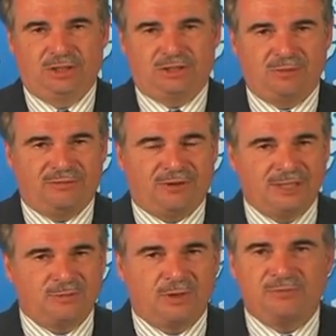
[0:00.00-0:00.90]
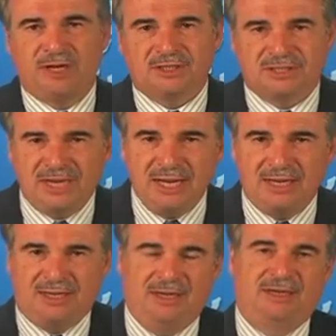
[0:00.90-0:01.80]
So my friends, what we are
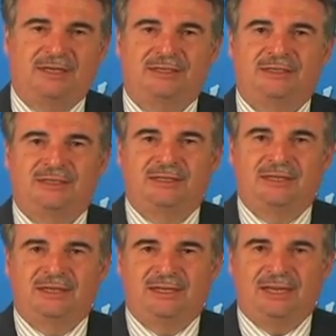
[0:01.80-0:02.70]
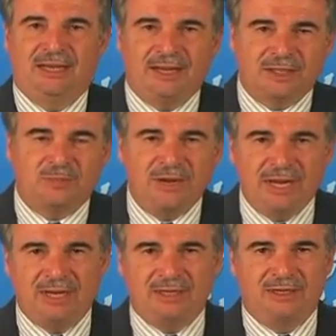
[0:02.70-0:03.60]
seeing here, it is
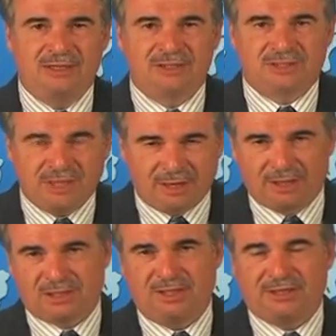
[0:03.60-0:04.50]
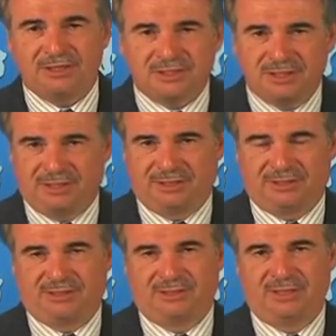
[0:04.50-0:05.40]
being seriously considered.